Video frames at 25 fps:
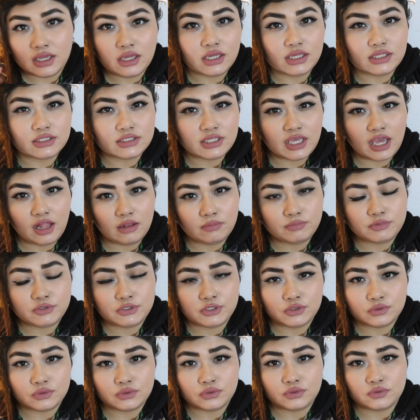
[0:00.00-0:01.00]
is helps
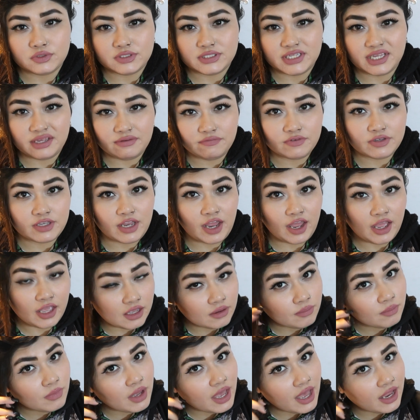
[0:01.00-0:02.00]
you to save
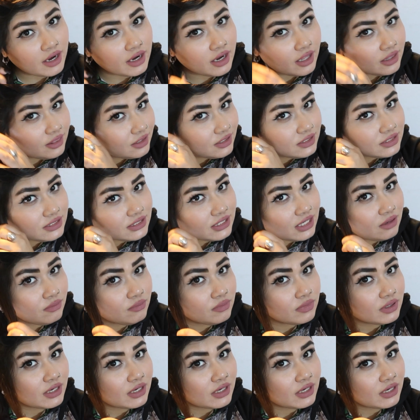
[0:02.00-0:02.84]
time and at the same